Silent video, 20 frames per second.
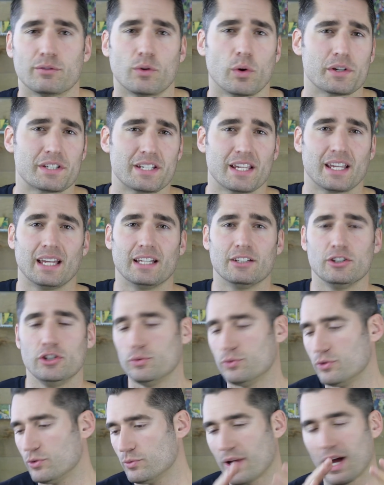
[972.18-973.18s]
course, again,
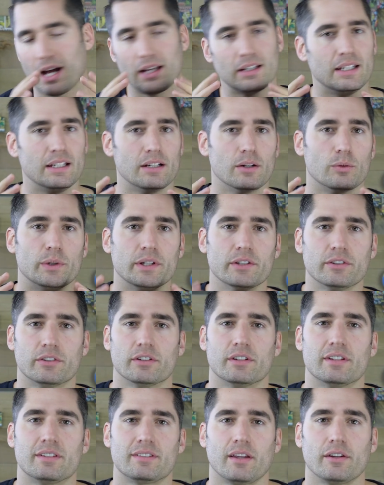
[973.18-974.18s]
you do not need a
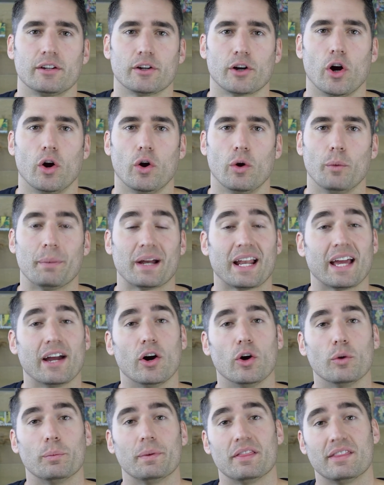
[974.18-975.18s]
realtor to sell your home, but I
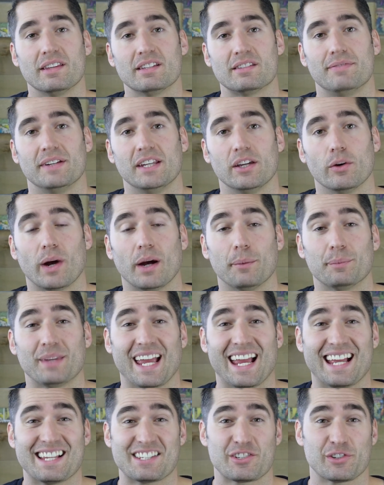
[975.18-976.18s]
hope this video helped
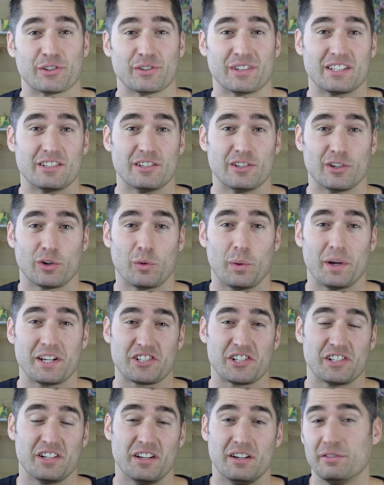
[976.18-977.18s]
answer your
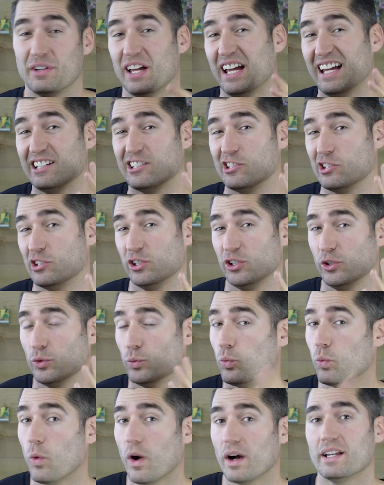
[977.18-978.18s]
question of, do you
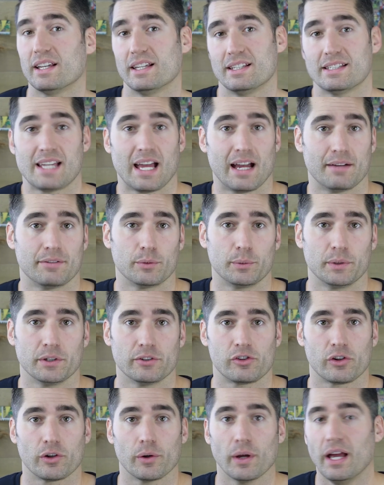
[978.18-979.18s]
want to have a
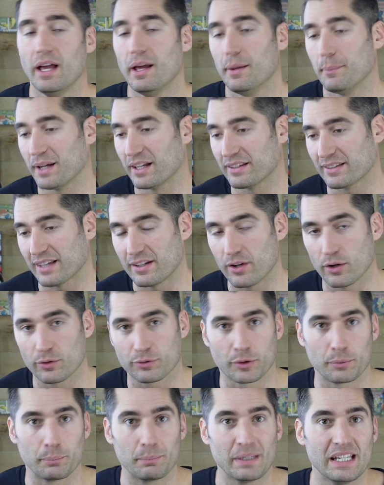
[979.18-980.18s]
realtor? Because I know
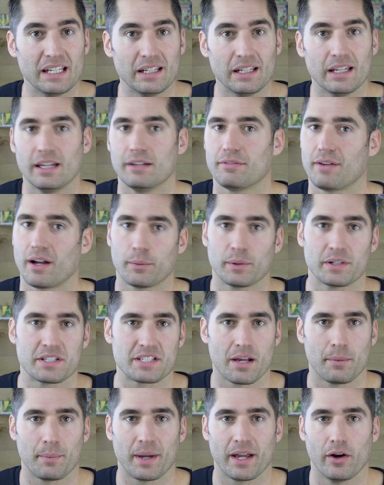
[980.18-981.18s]
for me, if I were to
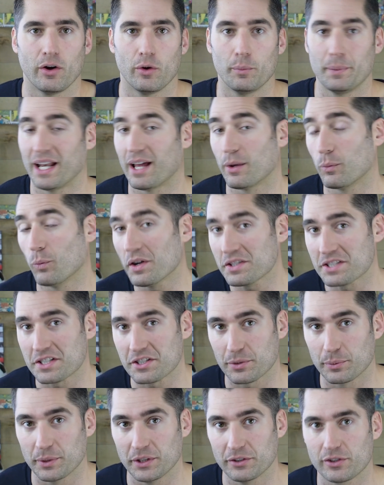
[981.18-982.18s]
sell my home and I wasn't
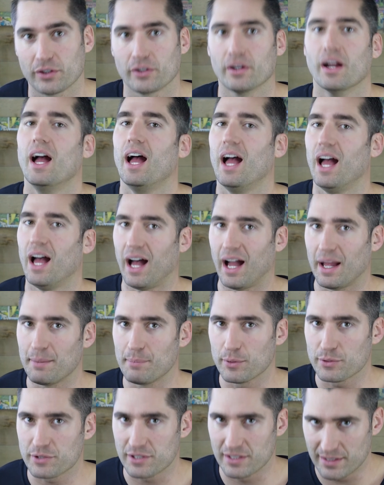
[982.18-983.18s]
a realtor, I
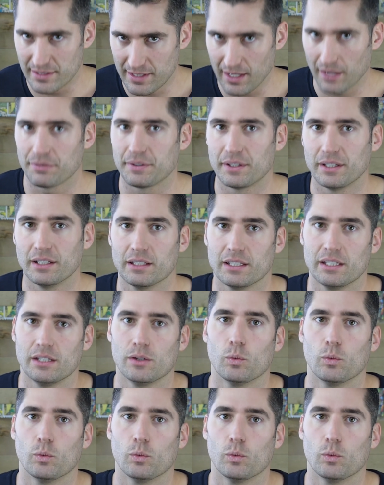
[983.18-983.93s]
most definitely